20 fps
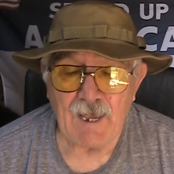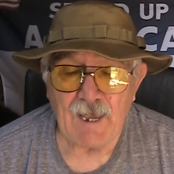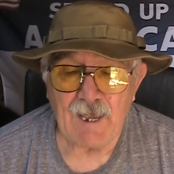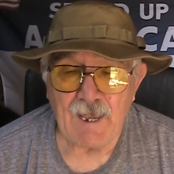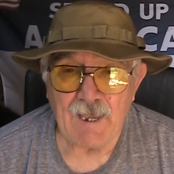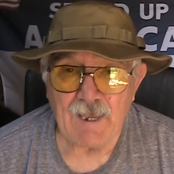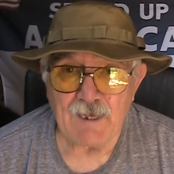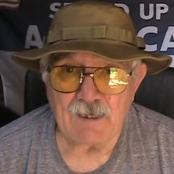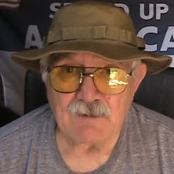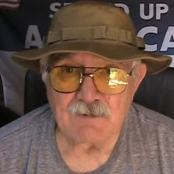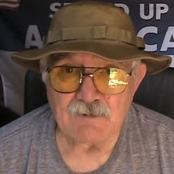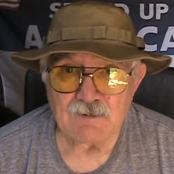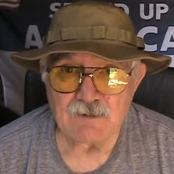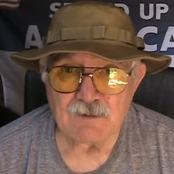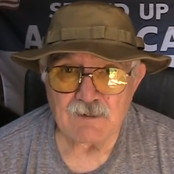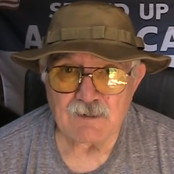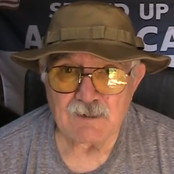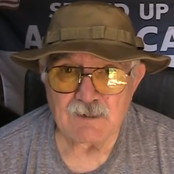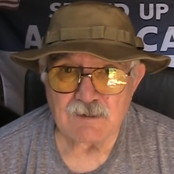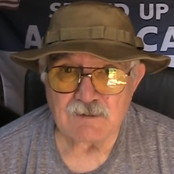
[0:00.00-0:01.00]
And
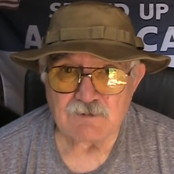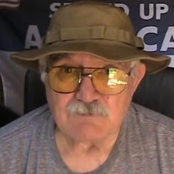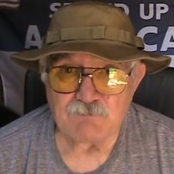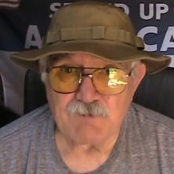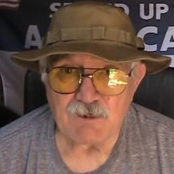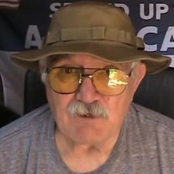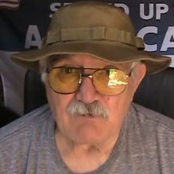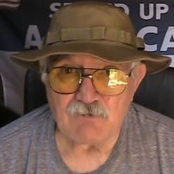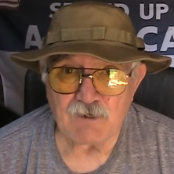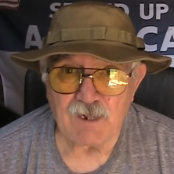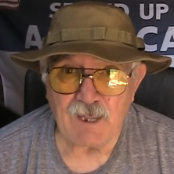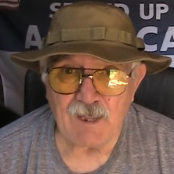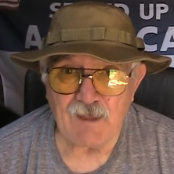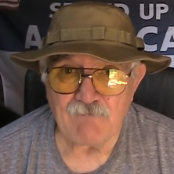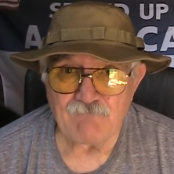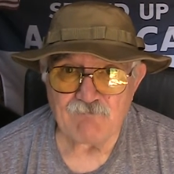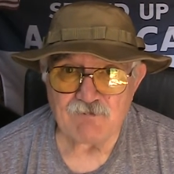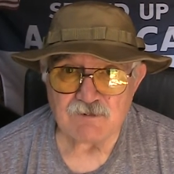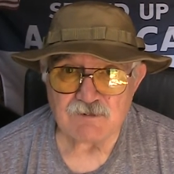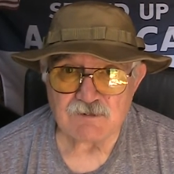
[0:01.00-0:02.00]
it's better to
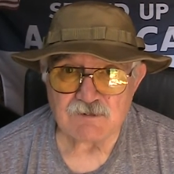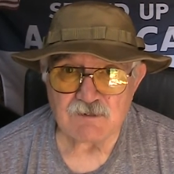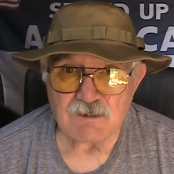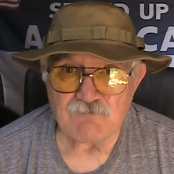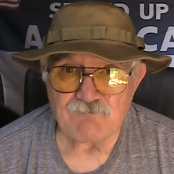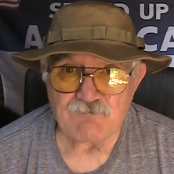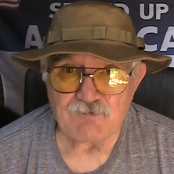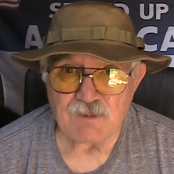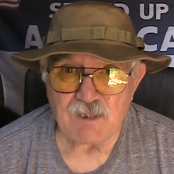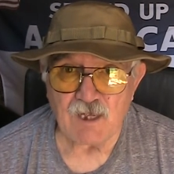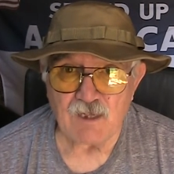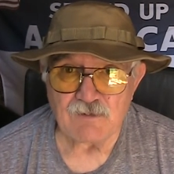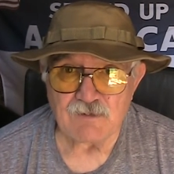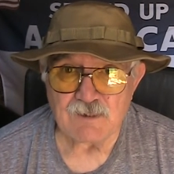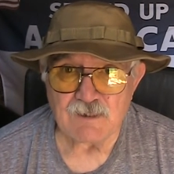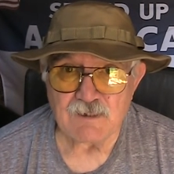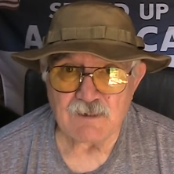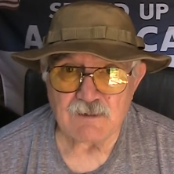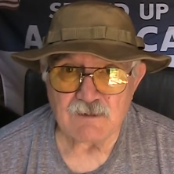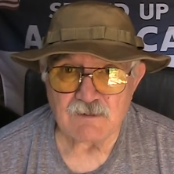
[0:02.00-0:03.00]
have this stuff and not
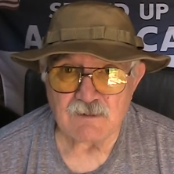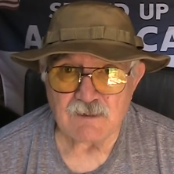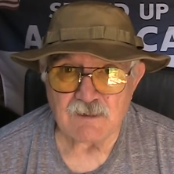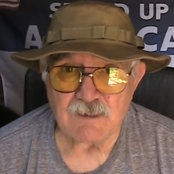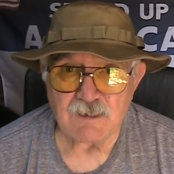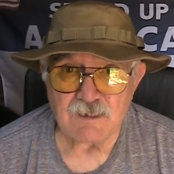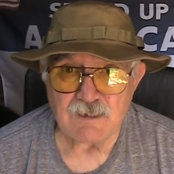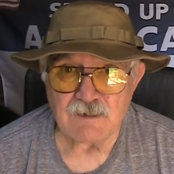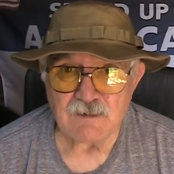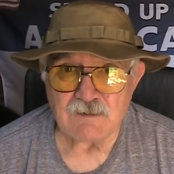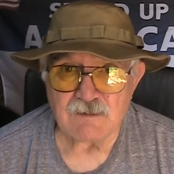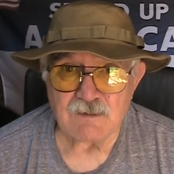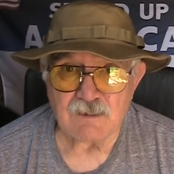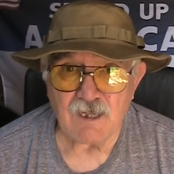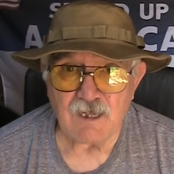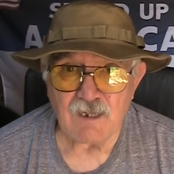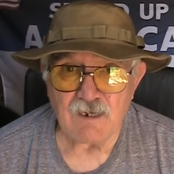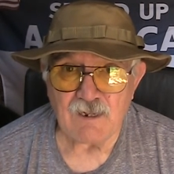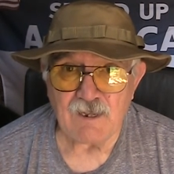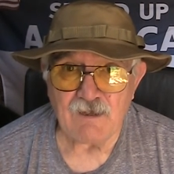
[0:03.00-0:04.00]
need it than need it and
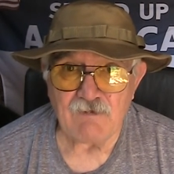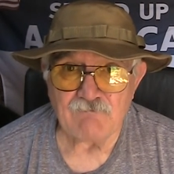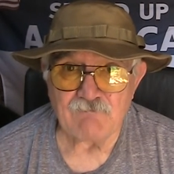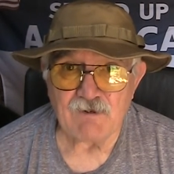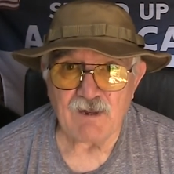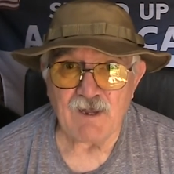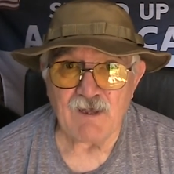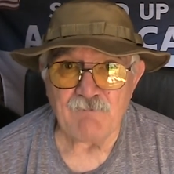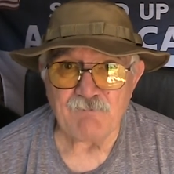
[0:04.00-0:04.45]
not have it.